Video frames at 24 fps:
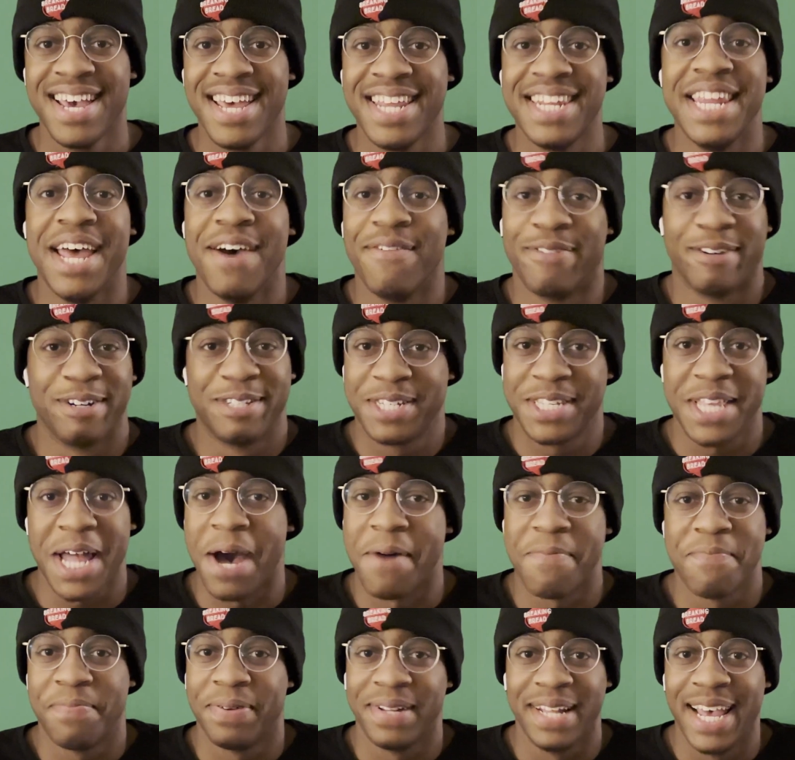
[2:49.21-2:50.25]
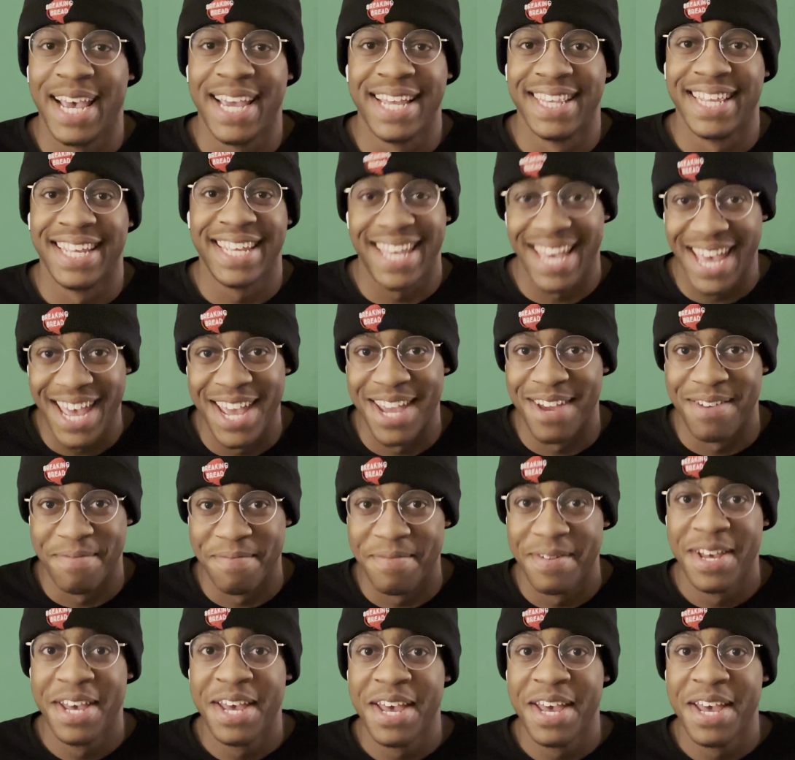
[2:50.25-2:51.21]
never stopped playing the game